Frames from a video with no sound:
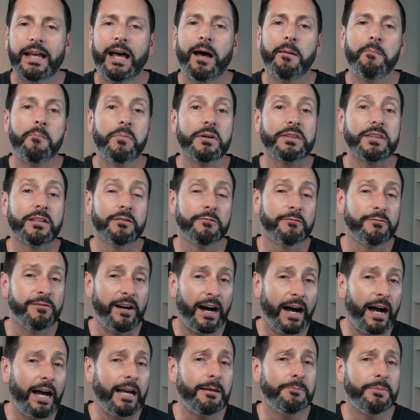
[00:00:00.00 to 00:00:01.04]
that. But the
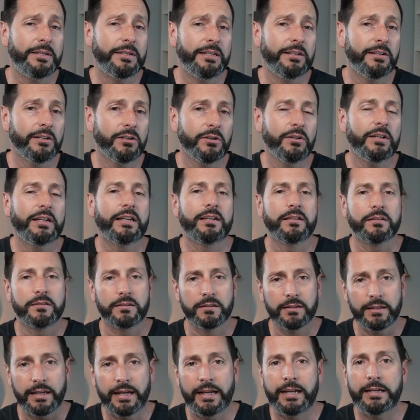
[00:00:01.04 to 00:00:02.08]
vibe here is
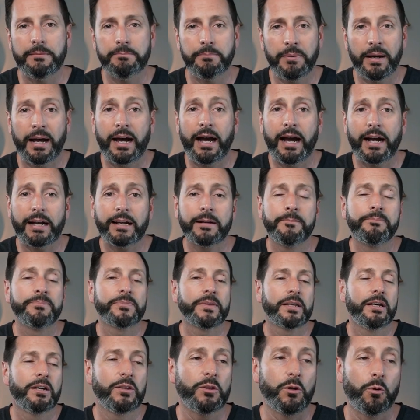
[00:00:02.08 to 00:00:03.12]
laid back.
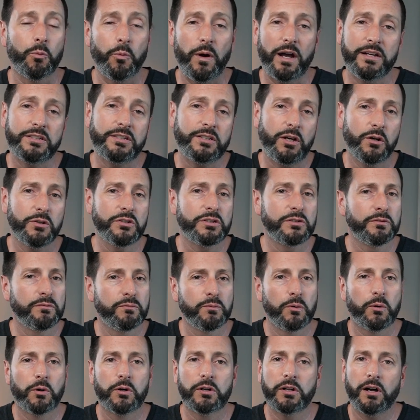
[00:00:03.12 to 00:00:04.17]
The west coast of
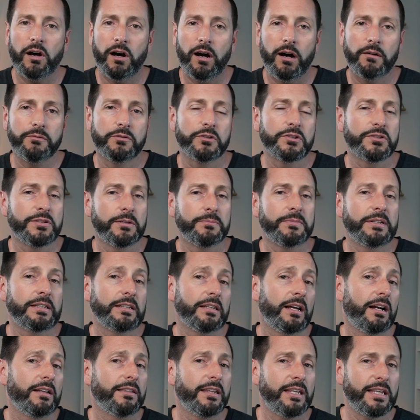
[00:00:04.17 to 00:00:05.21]
Florida offers something
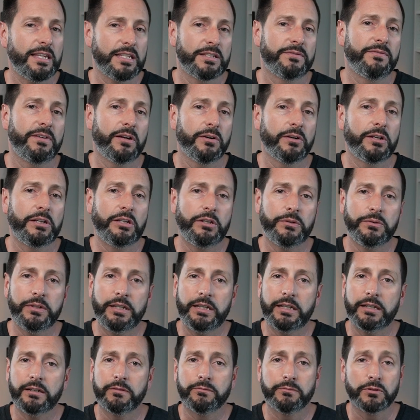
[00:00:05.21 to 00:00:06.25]
that I think is very
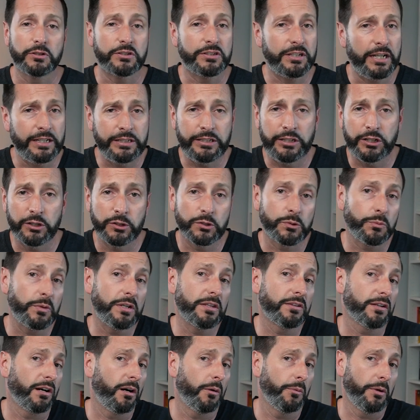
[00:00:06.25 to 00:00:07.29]
unique. For ten years, we
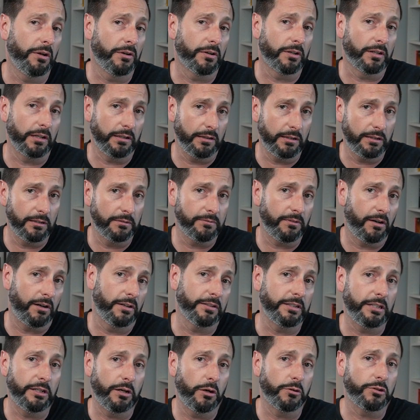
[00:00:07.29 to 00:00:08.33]
thought we were going to live on
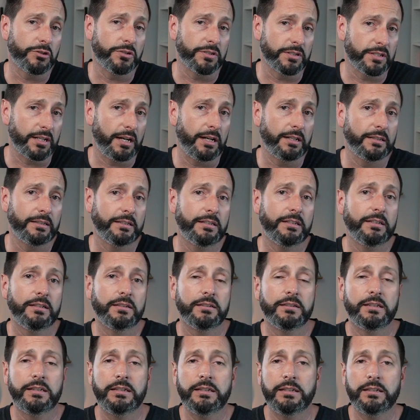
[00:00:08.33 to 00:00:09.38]
the ocean side, the,
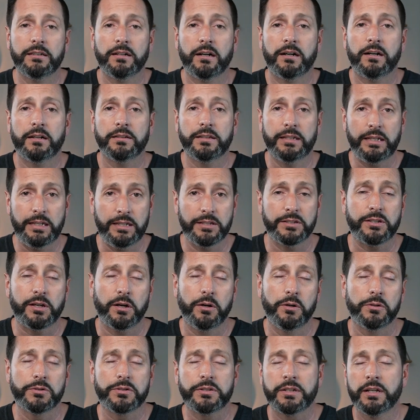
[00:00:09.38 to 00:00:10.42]
the, uh, the east
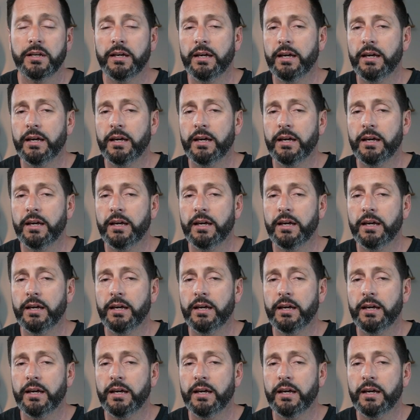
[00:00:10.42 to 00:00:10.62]
coast.